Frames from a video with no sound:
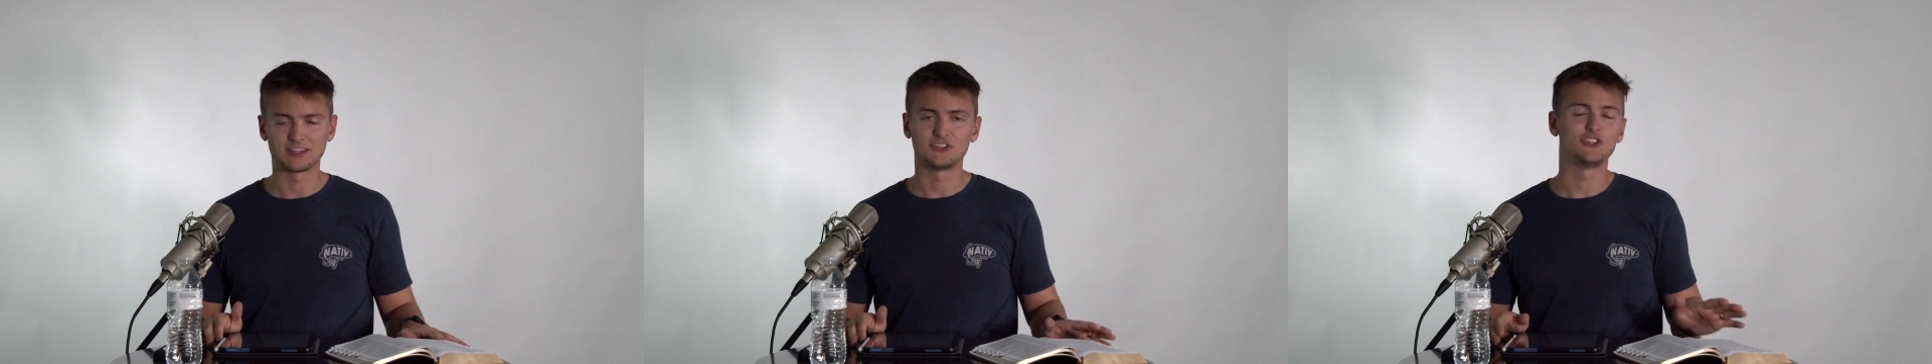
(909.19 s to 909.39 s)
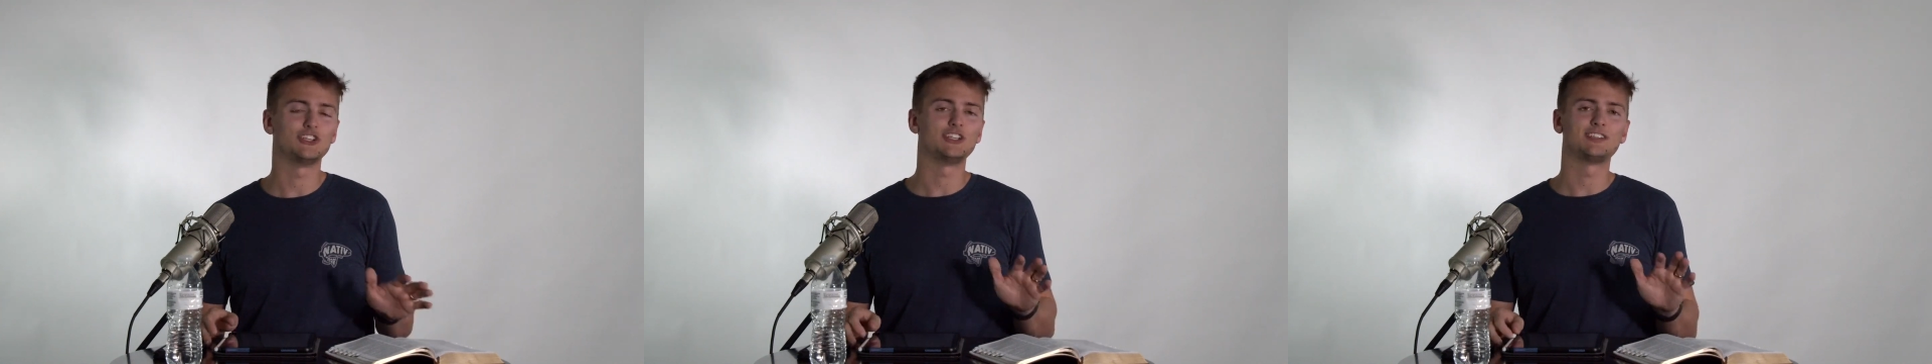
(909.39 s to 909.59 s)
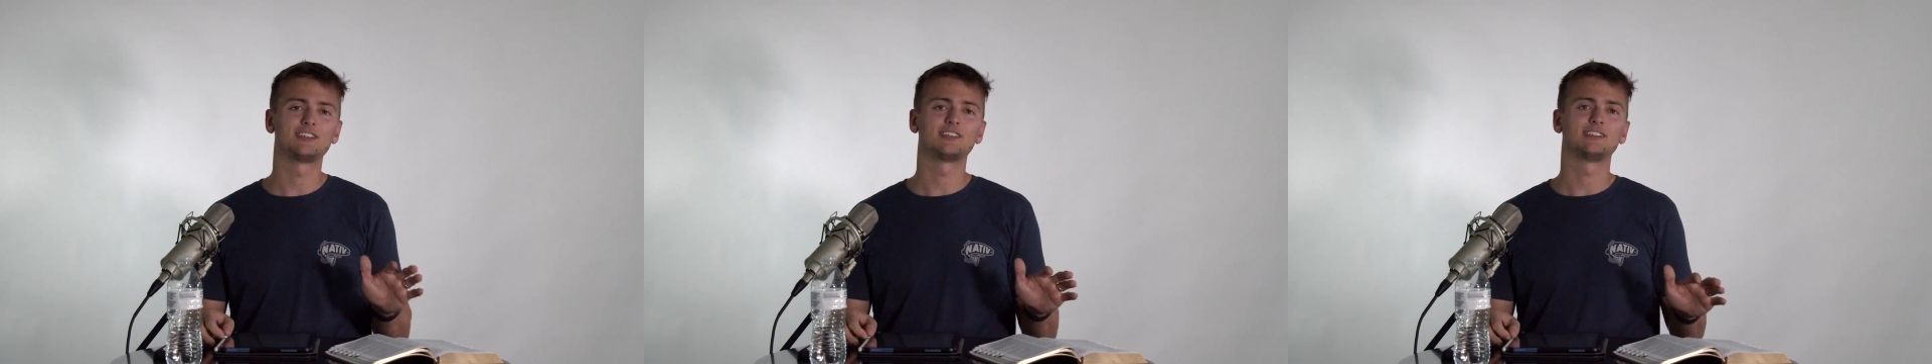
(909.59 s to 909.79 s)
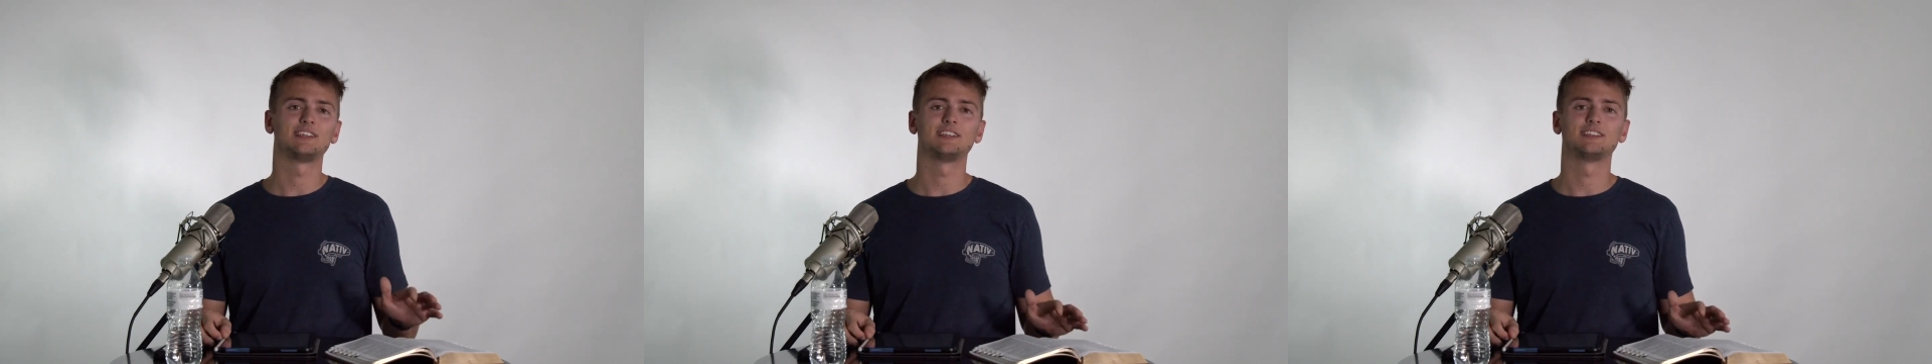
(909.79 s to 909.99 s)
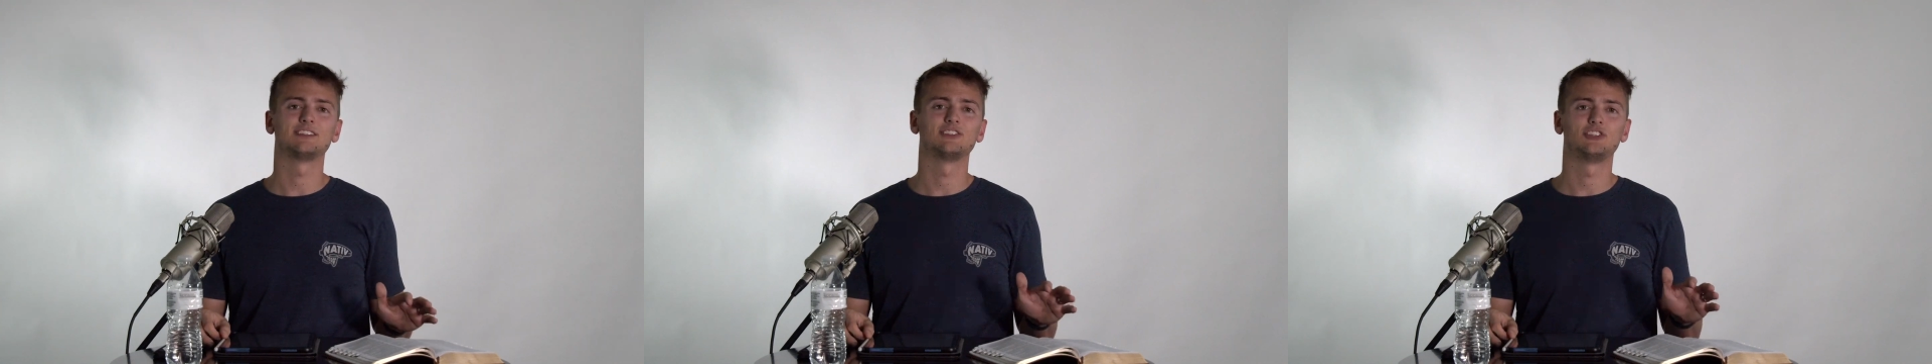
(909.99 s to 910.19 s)
Jesus
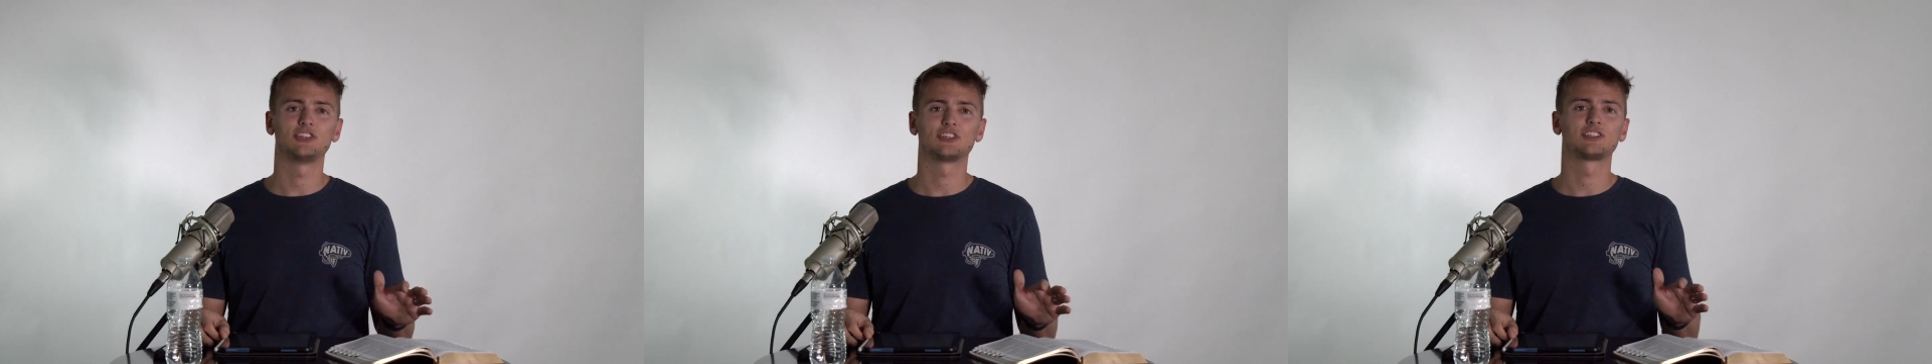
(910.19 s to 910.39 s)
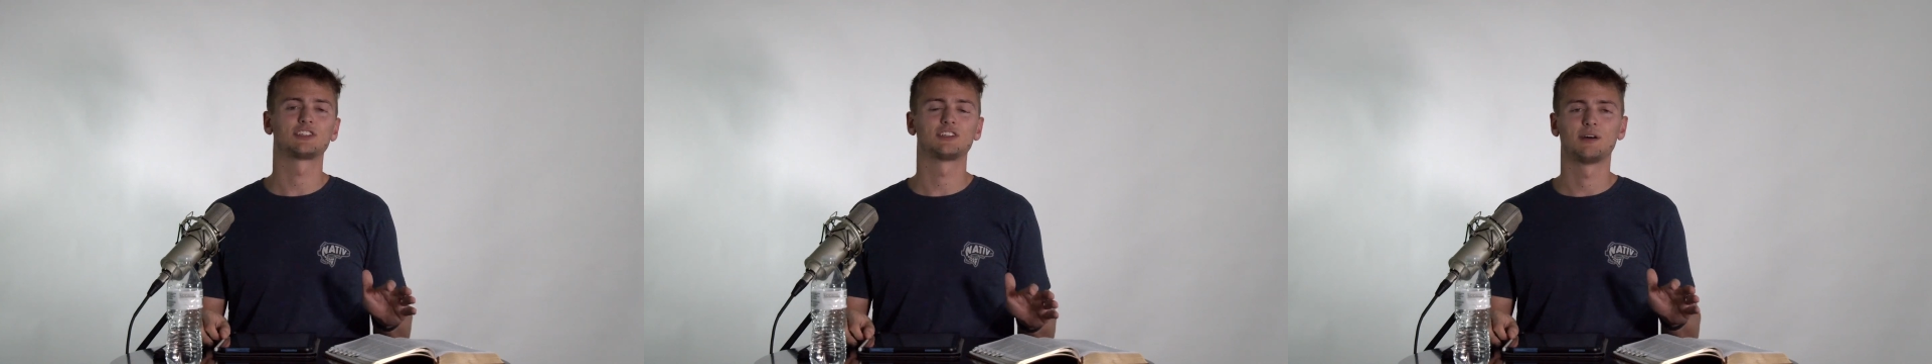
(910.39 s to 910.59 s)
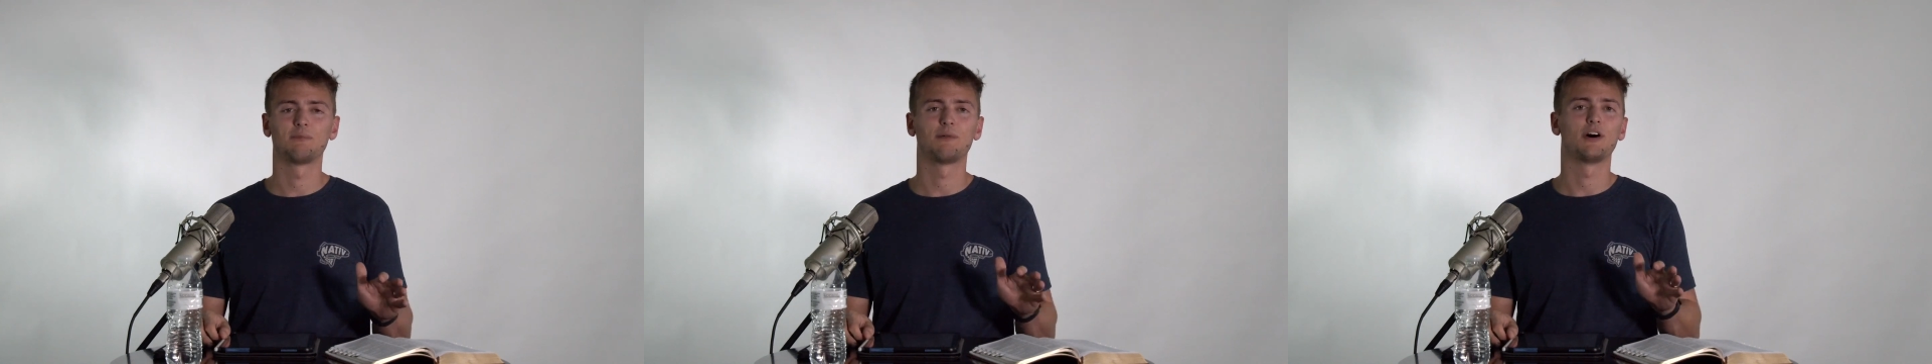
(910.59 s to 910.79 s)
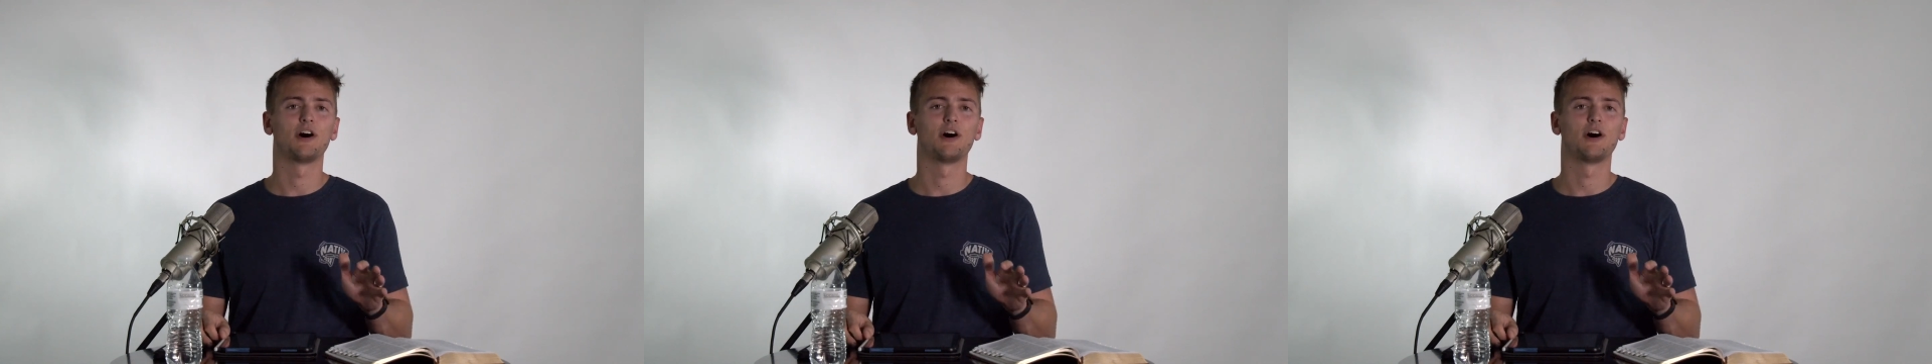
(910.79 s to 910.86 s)
isn't just some